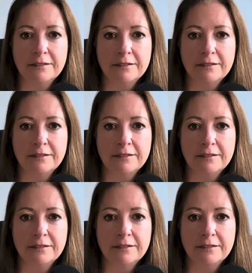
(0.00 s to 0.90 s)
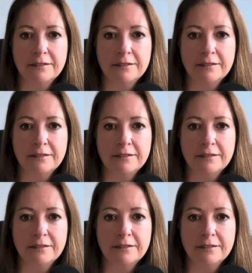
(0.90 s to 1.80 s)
Nothing is said.